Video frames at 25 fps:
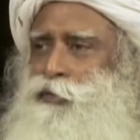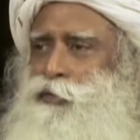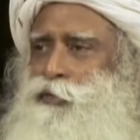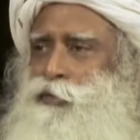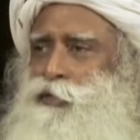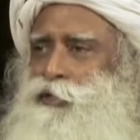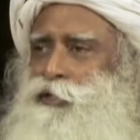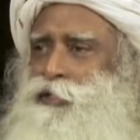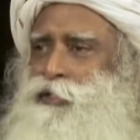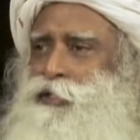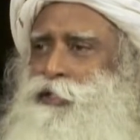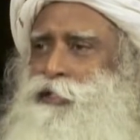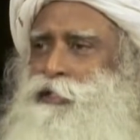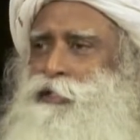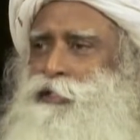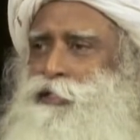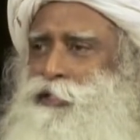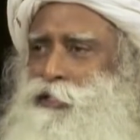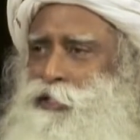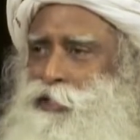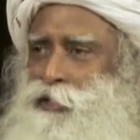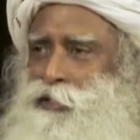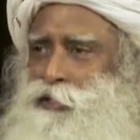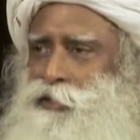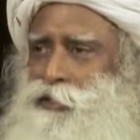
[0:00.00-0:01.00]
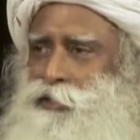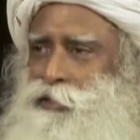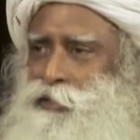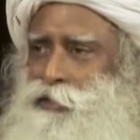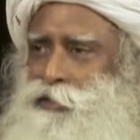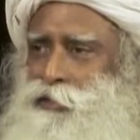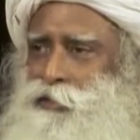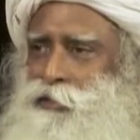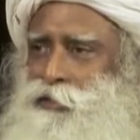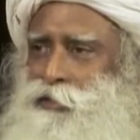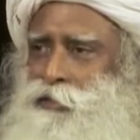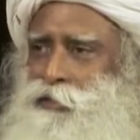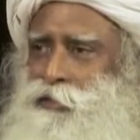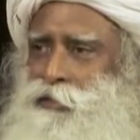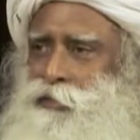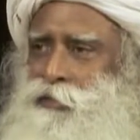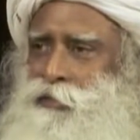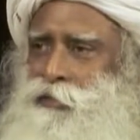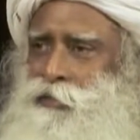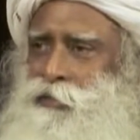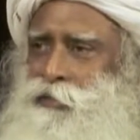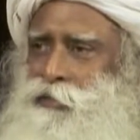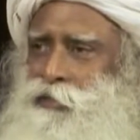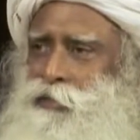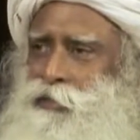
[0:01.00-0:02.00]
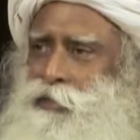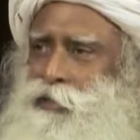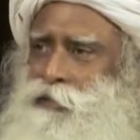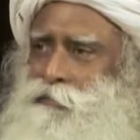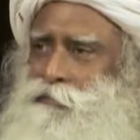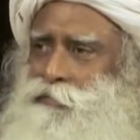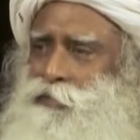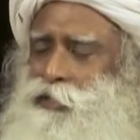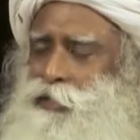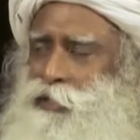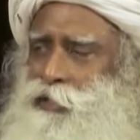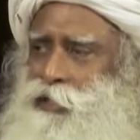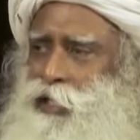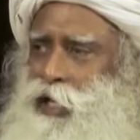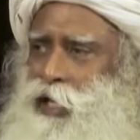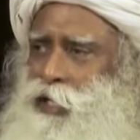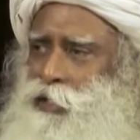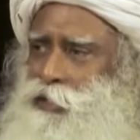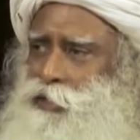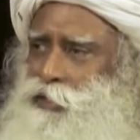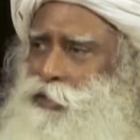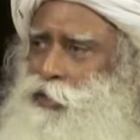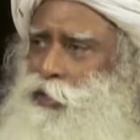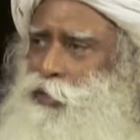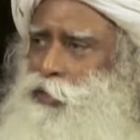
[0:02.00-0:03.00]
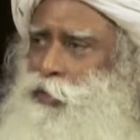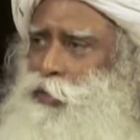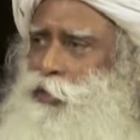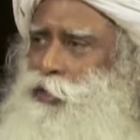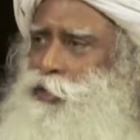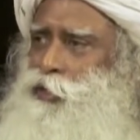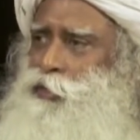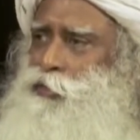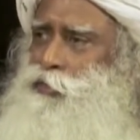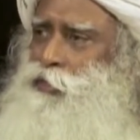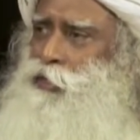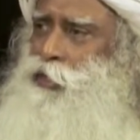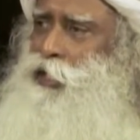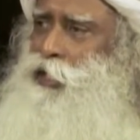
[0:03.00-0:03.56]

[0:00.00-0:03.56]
to its instinct, lives and dies according to the